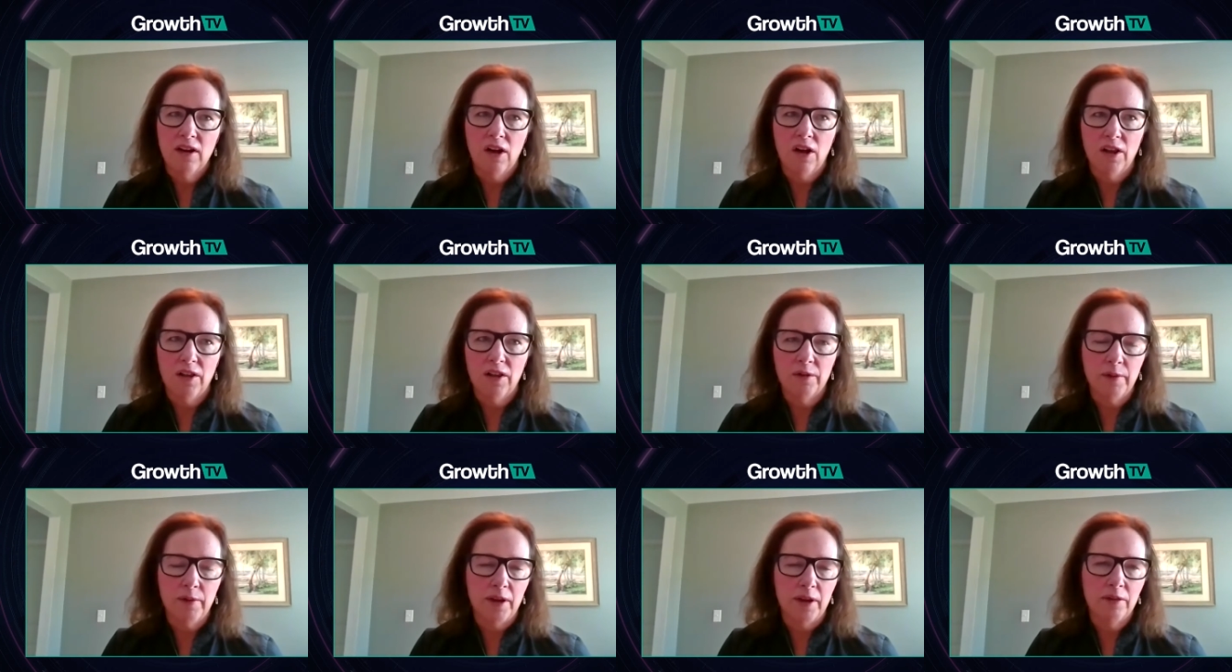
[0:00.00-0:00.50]

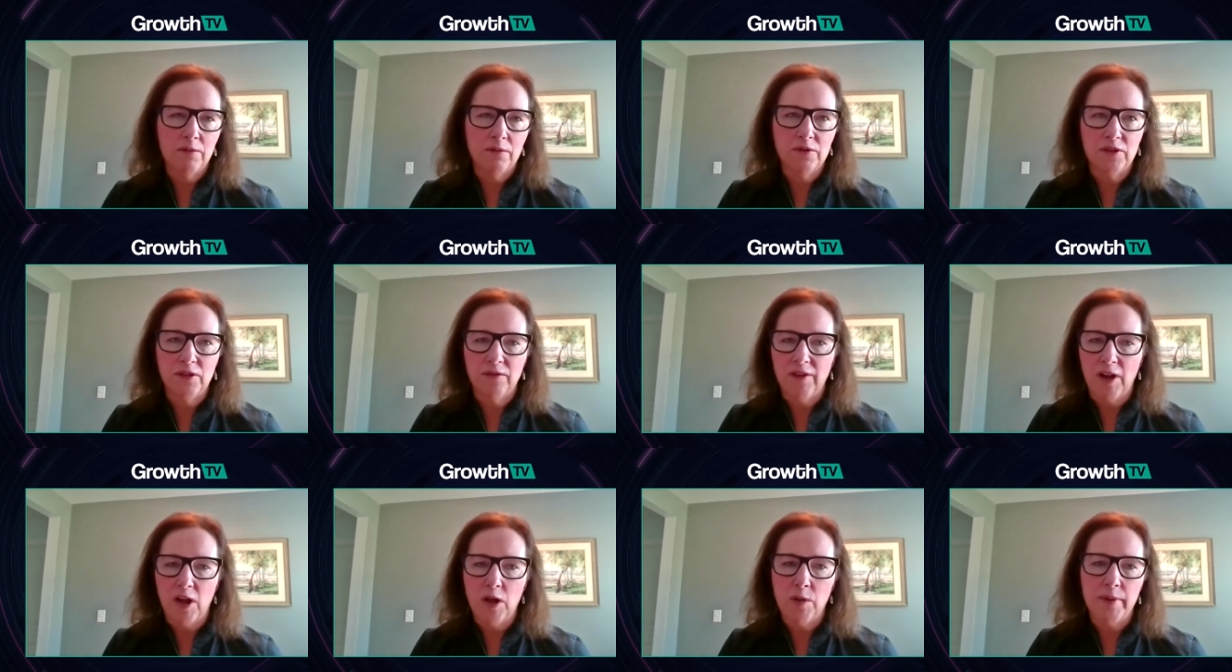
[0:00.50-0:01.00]
all the way through
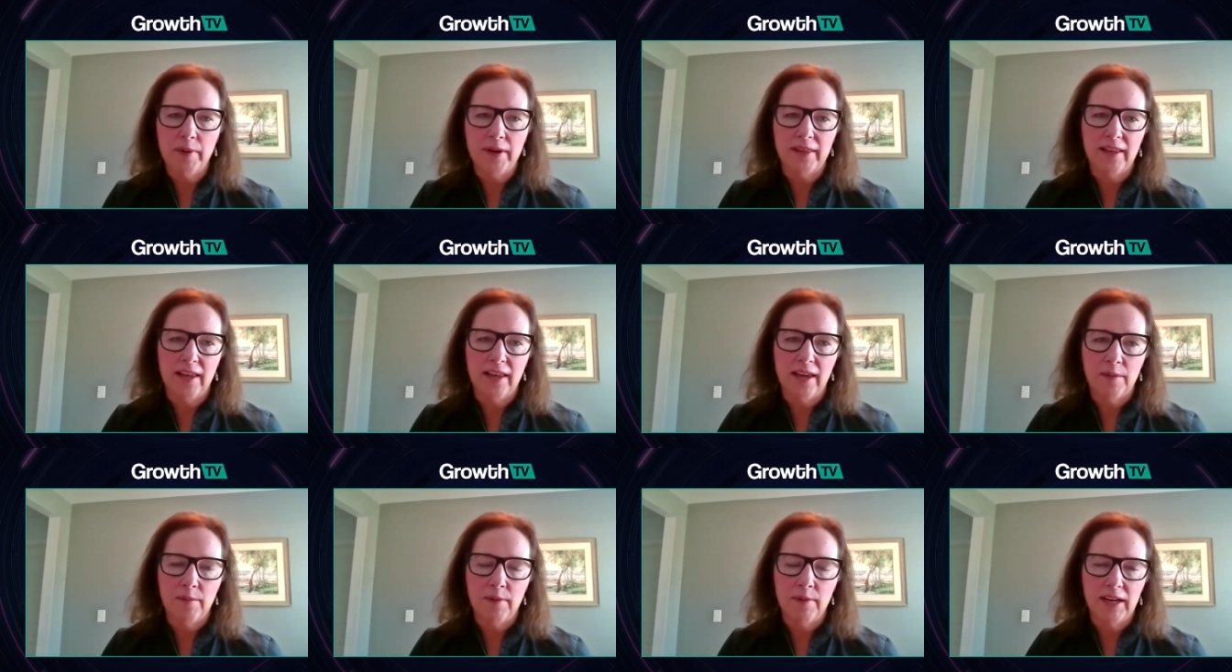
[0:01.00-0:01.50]
developing
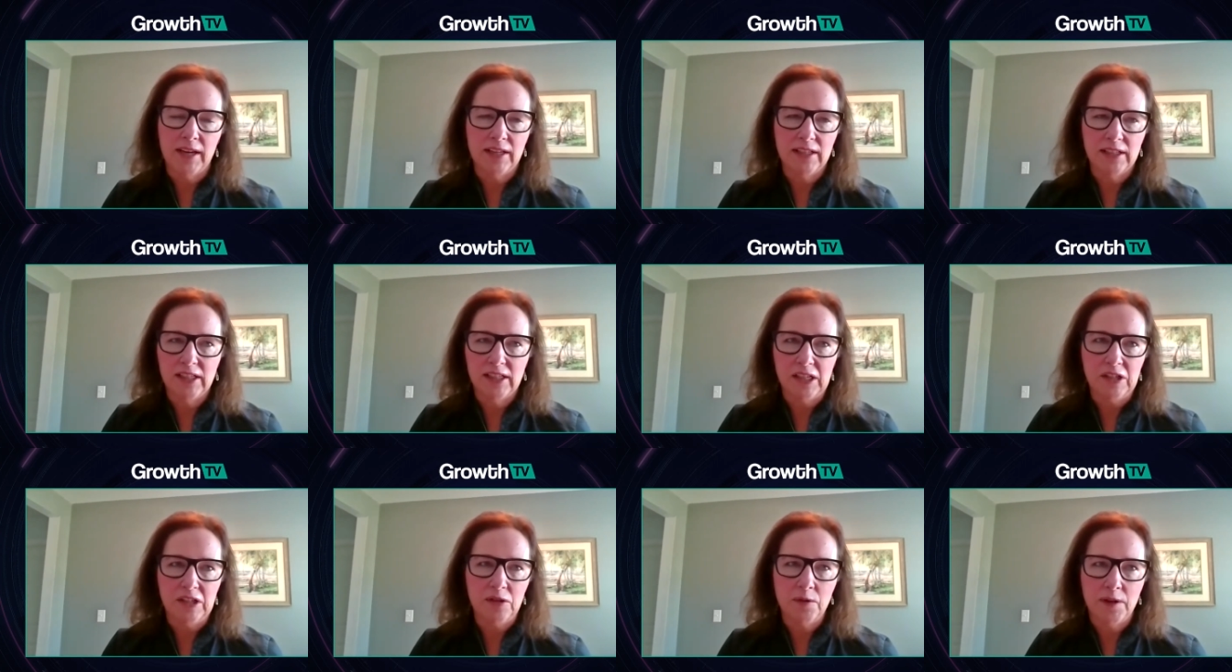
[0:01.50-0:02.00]
them and
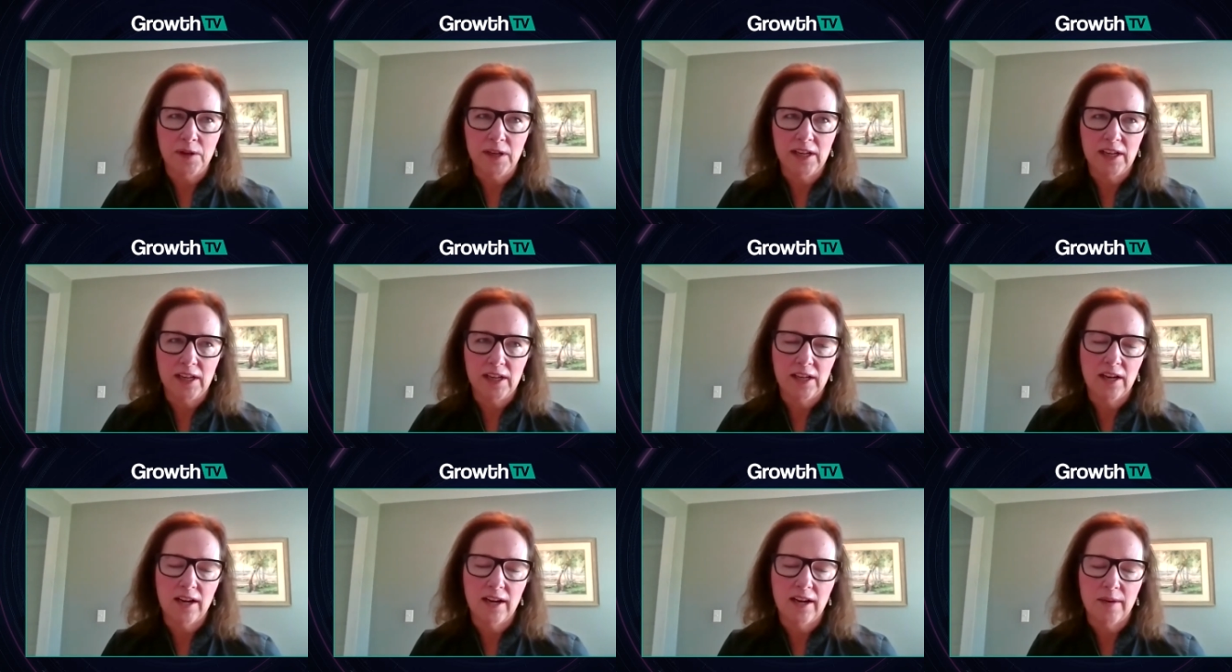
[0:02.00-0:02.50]

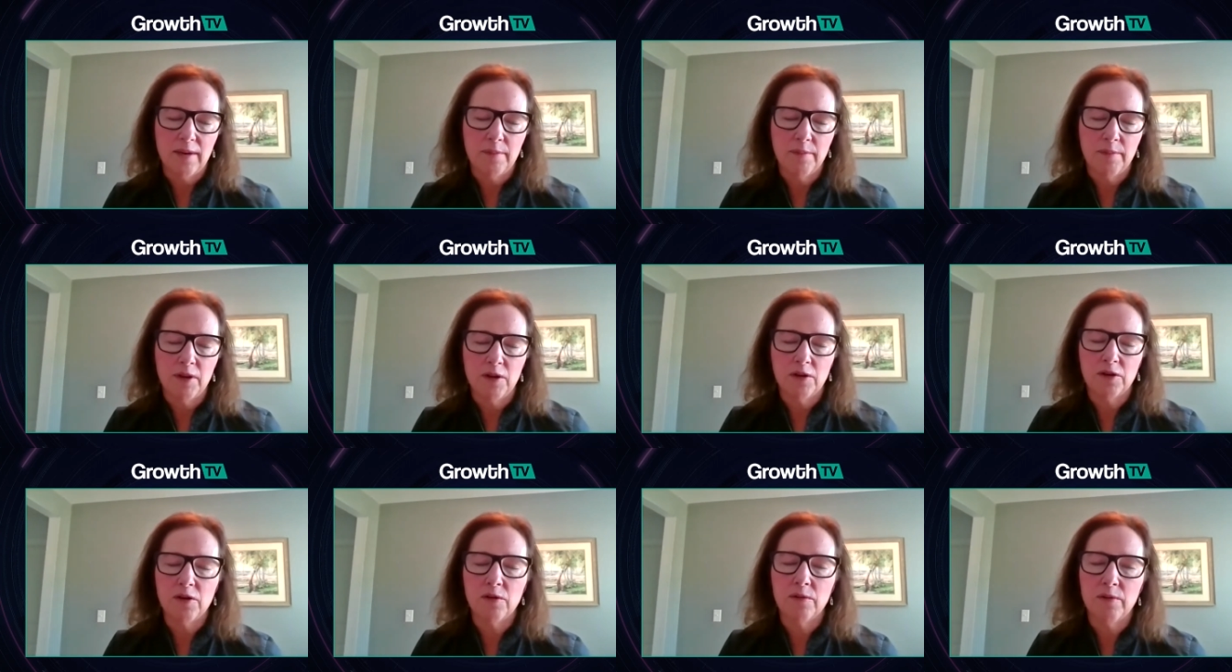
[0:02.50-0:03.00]
continuing um,
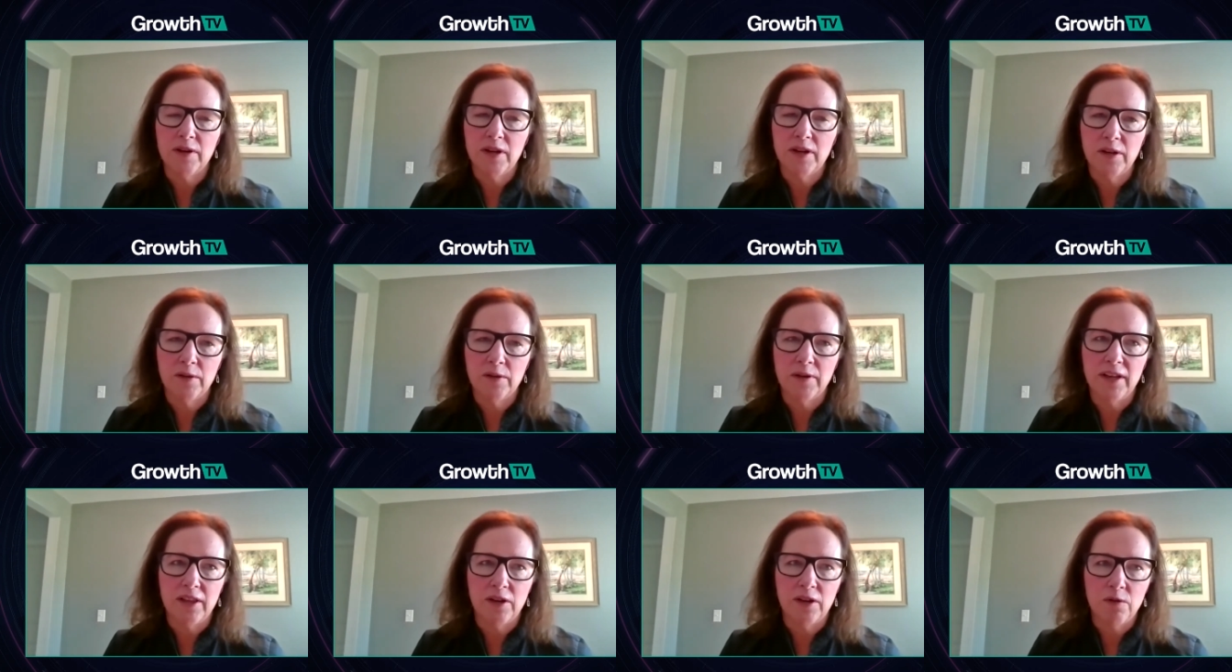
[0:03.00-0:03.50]
their
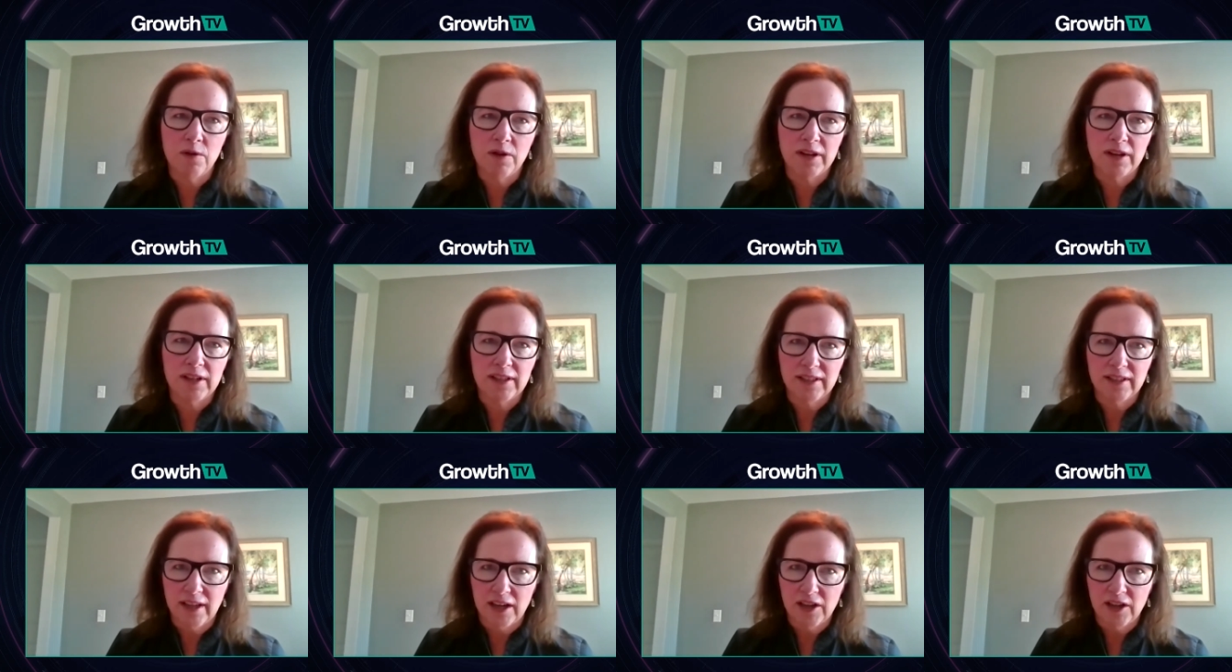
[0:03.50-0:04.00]
career in the
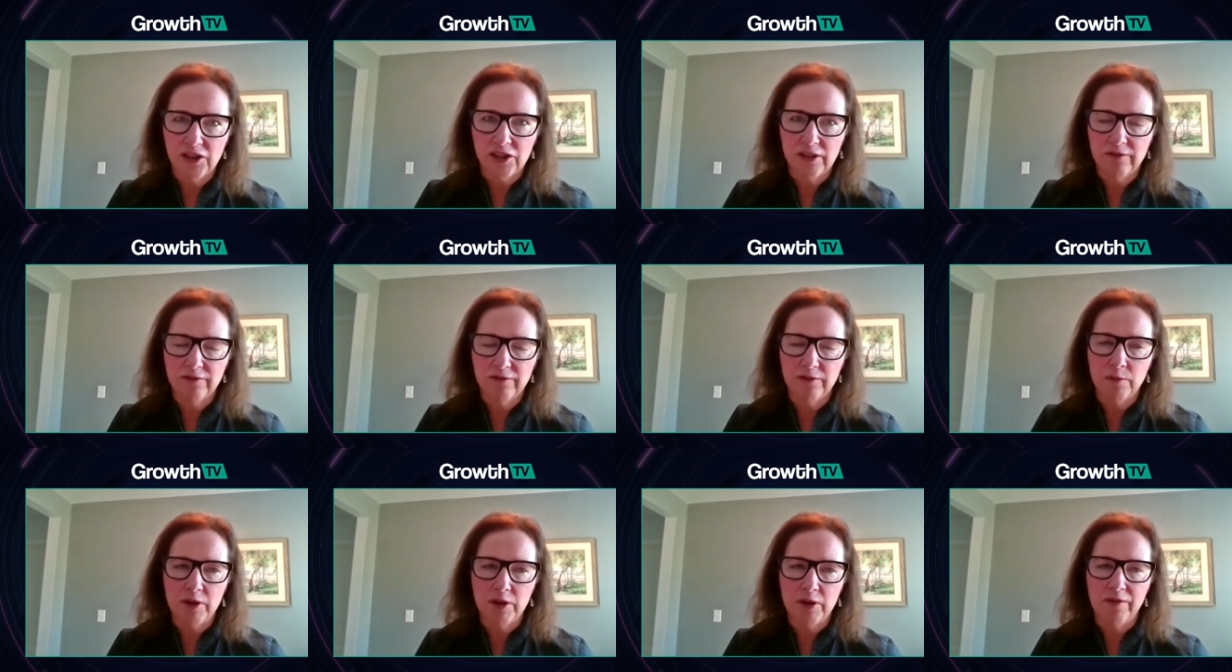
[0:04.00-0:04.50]

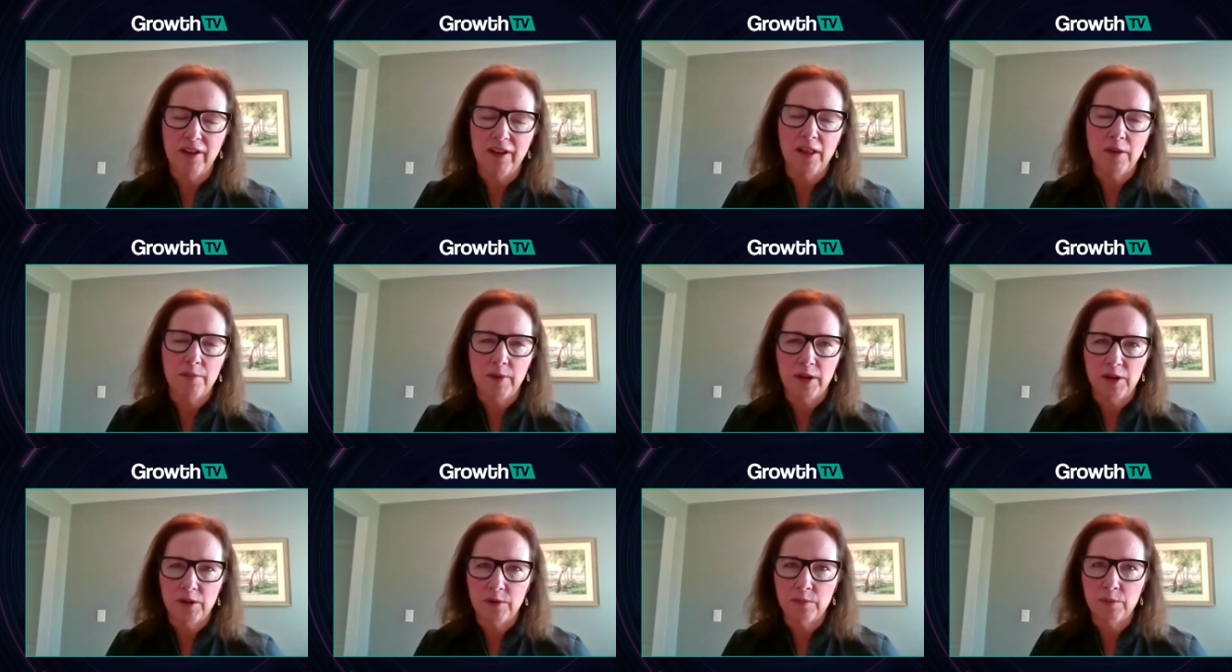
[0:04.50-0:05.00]
organization from a
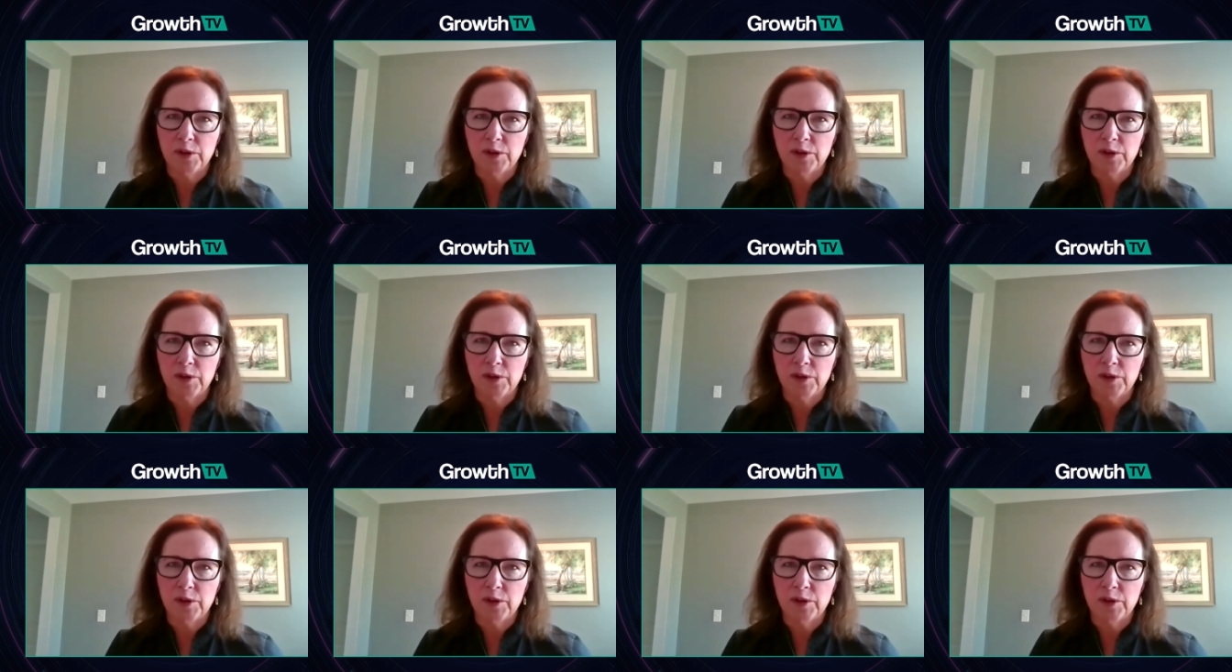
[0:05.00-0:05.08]
developmental